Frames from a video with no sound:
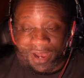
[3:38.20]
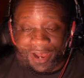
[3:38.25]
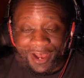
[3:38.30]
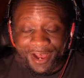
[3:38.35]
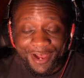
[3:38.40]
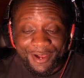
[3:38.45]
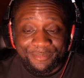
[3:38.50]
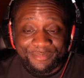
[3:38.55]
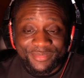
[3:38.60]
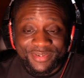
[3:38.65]

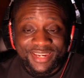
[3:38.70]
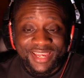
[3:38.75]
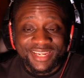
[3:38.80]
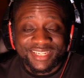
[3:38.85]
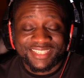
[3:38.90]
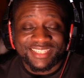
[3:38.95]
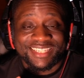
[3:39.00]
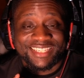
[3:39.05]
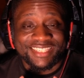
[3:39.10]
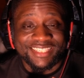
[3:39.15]
Up
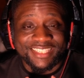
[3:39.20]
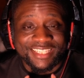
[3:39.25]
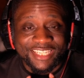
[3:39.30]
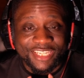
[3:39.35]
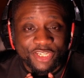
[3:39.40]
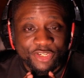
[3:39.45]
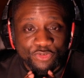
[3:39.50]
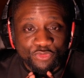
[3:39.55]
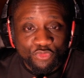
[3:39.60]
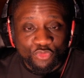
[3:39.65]
next is the
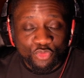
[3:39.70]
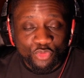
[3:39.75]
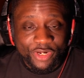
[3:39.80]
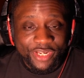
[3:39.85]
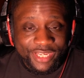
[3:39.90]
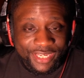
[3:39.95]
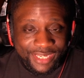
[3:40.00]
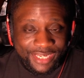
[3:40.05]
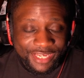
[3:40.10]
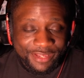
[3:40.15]

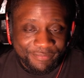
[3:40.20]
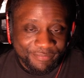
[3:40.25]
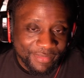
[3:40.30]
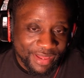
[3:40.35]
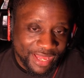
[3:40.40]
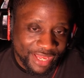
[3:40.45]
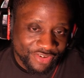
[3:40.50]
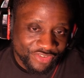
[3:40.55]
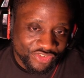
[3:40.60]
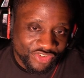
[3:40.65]

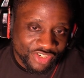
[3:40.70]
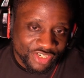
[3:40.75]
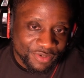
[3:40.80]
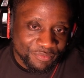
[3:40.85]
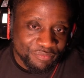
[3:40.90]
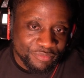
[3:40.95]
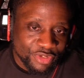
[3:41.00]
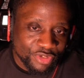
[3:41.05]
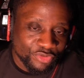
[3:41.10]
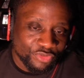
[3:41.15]
reimagined
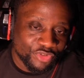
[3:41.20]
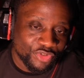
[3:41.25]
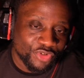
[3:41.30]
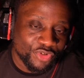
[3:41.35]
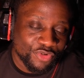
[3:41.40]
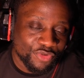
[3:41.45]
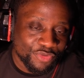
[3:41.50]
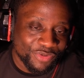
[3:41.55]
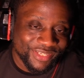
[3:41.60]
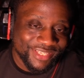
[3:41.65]

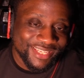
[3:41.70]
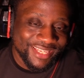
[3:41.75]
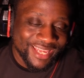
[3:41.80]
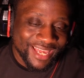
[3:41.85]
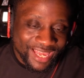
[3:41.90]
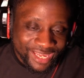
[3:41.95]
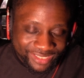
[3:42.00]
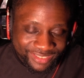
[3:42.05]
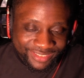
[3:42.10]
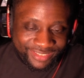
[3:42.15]
Mewtwo
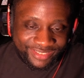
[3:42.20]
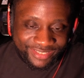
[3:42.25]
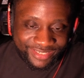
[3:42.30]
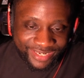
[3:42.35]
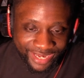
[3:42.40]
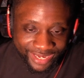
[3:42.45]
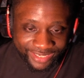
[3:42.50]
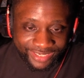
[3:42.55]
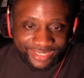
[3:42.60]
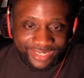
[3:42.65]
EX
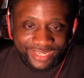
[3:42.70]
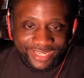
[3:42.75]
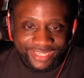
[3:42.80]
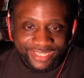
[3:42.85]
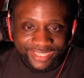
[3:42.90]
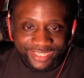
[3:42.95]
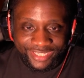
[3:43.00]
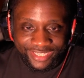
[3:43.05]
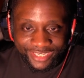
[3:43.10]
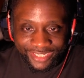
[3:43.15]
deck
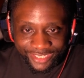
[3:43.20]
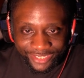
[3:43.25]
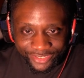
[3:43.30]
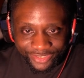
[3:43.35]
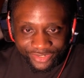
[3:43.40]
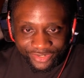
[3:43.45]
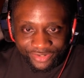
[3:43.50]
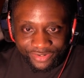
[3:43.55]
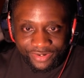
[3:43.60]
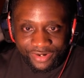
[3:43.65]

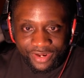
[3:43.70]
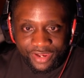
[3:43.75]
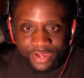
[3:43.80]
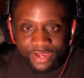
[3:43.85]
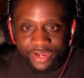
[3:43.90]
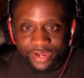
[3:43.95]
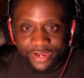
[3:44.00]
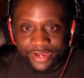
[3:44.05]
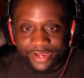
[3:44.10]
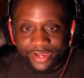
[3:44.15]
here.
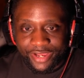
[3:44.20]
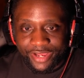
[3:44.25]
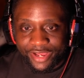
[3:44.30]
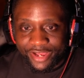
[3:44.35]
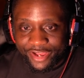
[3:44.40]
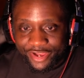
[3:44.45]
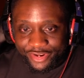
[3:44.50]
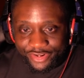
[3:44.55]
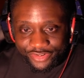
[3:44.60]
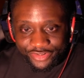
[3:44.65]

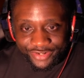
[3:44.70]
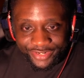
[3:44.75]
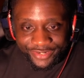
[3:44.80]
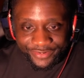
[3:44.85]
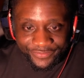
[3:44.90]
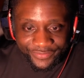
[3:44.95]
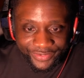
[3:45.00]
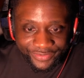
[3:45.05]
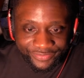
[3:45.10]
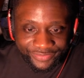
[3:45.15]

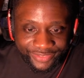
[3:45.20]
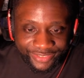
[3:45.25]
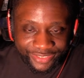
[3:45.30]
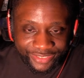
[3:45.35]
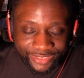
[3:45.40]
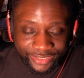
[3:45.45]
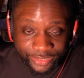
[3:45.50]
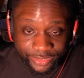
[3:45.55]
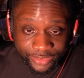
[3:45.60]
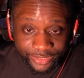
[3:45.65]

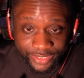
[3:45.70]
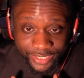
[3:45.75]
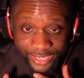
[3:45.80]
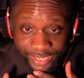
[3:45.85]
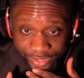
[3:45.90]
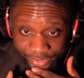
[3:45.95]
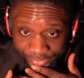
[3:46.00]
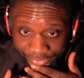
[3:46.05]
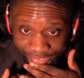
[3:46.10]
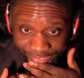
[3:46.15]
150
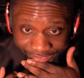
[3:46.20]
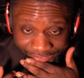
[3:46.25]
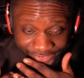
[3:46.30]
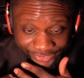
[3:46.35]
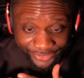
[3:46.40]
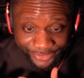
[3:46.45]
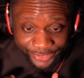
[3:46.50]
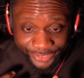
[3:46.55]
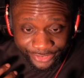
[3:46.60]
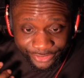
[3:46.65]
health here
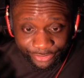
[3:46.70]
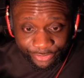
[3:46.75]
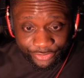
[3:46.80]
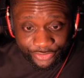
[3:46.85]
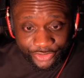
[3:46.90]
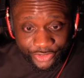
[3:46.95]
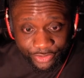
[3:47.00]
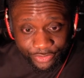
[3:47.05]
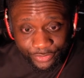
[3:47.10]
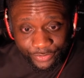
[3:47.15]
is no
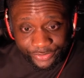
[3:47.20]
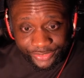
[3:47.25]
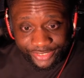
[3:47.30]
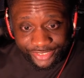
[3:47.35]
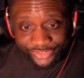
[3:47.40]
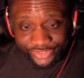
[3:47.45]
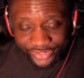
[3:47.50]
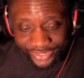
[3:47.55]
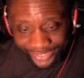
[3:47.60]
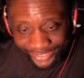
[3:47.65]
joke with the
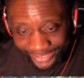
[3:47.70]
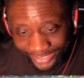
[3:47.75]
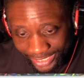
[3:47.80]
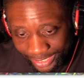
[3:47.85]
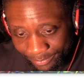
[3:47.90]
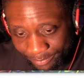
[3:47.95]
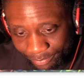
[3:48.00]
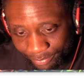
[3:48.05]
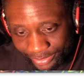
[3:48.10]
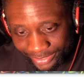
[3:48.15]
giant
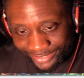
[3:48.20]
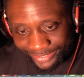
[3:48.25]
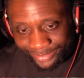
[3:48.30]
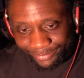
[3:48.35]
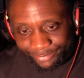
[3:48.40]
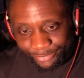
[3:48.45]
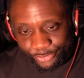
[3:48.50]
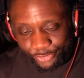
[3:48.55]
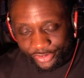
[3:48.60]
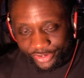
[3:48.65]
cape, bring it up
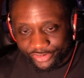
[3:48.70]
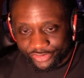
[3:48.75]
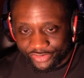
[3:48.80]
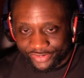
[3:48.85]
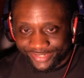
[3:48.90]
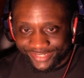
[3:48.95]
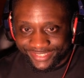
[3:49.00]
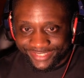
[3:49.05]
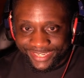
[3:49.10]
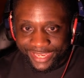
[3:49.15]
to
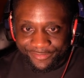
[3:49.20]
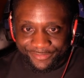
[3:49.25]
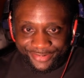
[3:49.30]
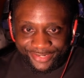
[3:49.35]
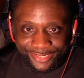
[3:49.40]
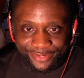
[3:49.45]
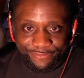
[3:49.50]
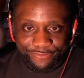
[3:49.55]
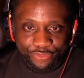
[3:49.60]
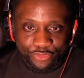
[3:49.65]

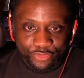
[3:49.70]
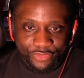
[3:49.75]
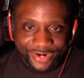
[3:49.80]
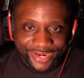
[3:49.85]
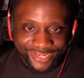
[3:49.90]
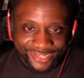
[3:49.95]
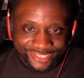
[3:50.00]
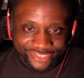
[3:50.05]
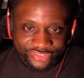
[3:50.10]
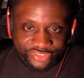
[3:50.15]
170 for
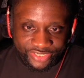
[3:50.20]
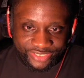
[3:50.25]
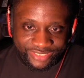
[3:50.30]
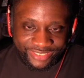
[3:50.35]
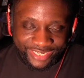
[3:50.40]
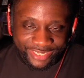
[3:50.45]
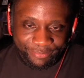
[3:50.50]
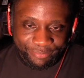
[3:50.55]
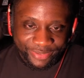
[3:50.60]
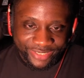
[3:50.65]
just
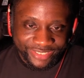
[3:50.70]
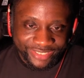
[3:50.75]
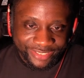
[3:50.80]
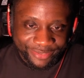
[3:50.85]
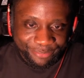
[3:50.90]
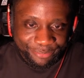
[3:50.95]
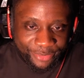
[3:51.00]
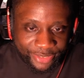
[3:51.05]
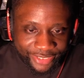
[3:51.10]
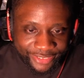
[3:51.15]
a basic
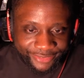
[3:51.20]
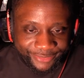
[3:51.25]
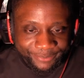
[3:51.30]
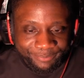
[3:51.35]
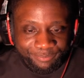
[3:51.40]
mod.